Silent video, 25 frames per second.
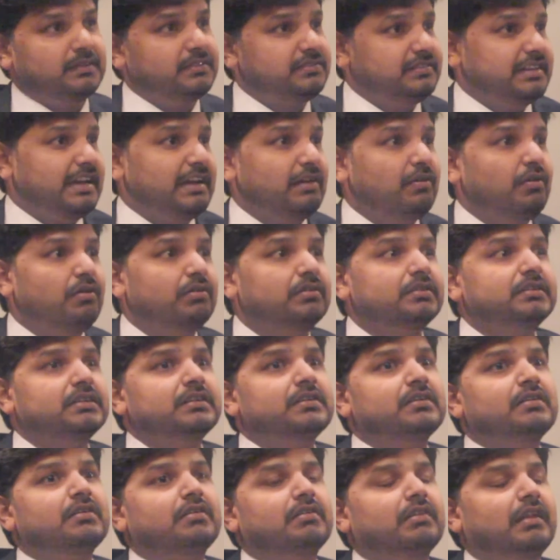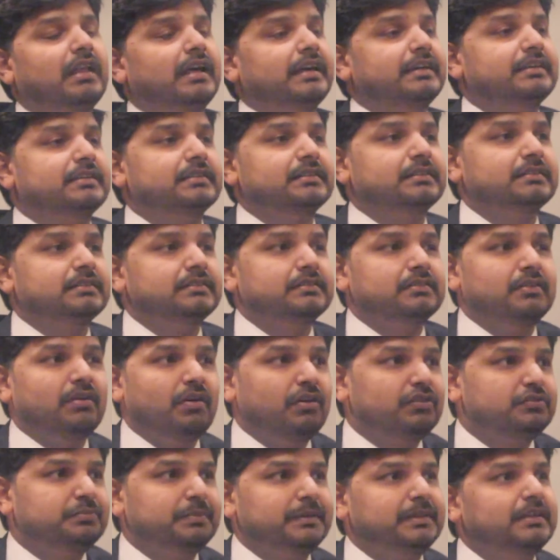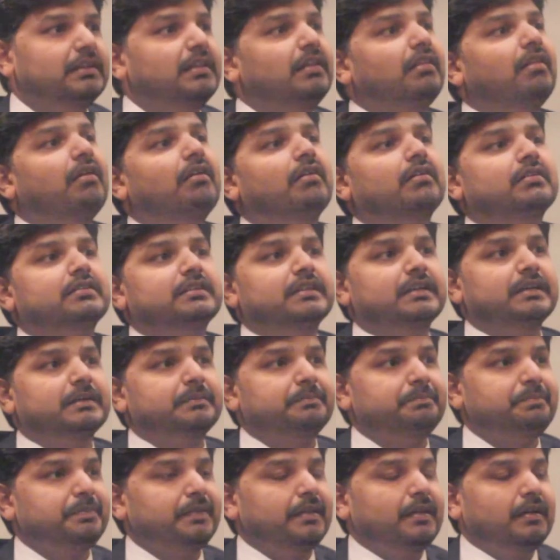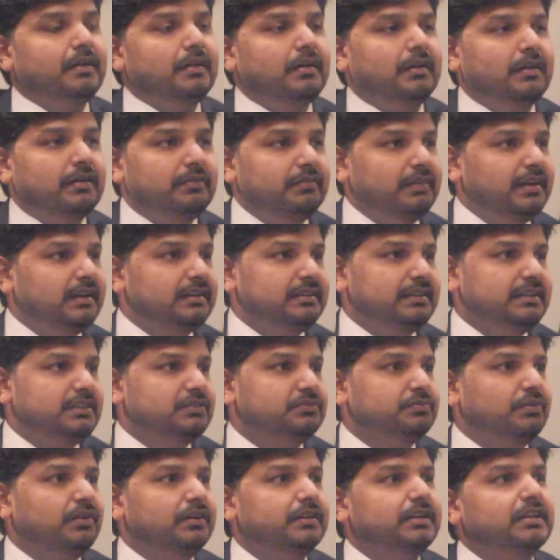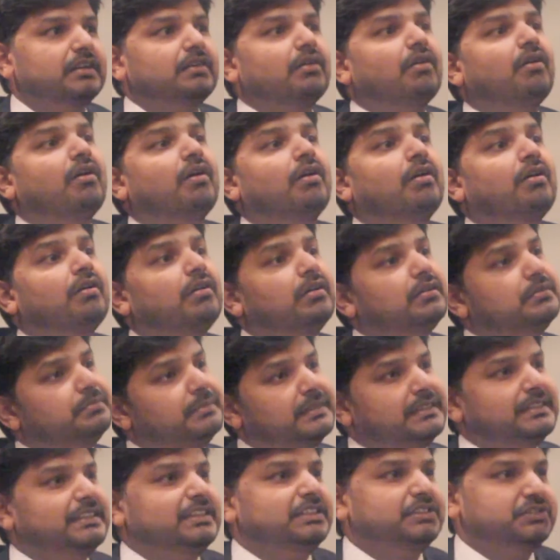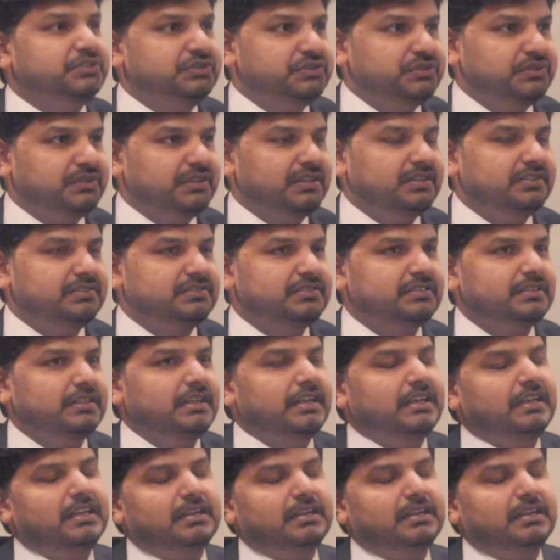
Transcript: stakeholder, like hospital or where he is working, or by the insurance.